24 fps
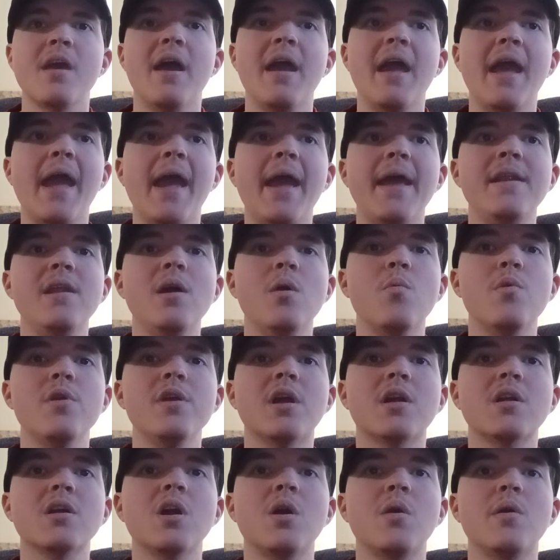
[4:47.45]
and we
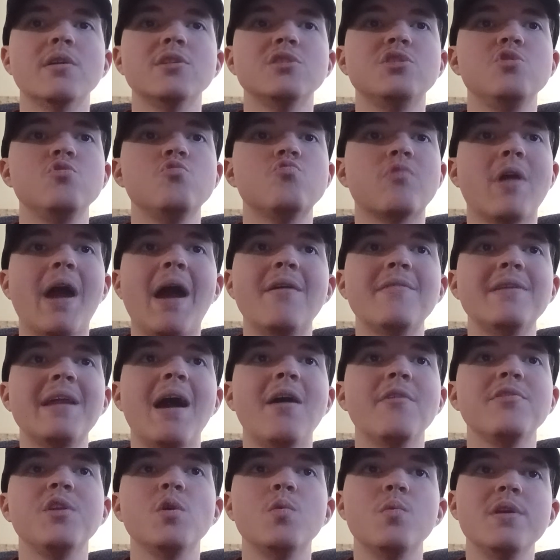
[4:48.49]
are going to round
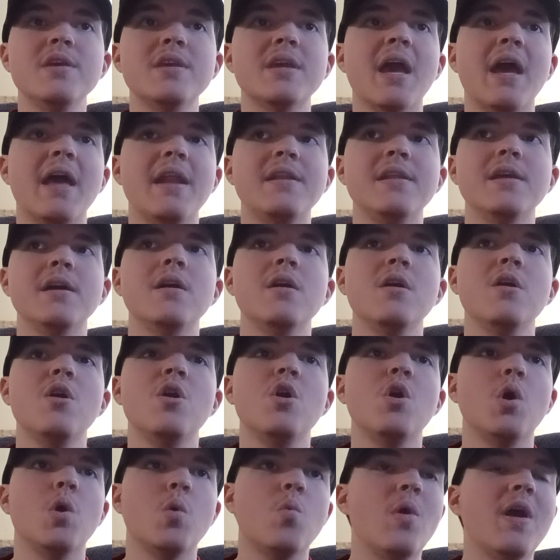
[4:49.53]
out the weekend
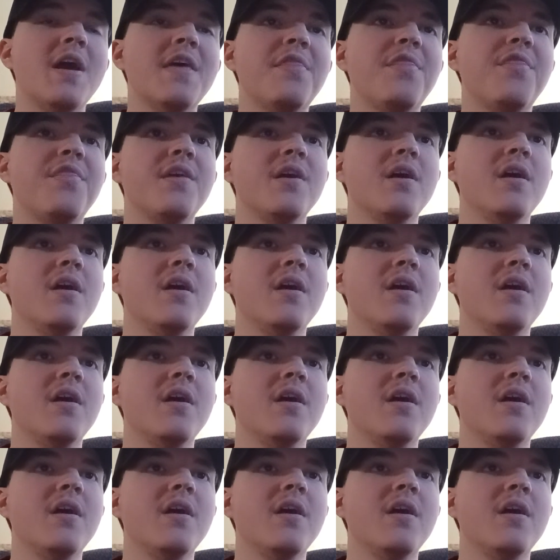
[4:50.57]
with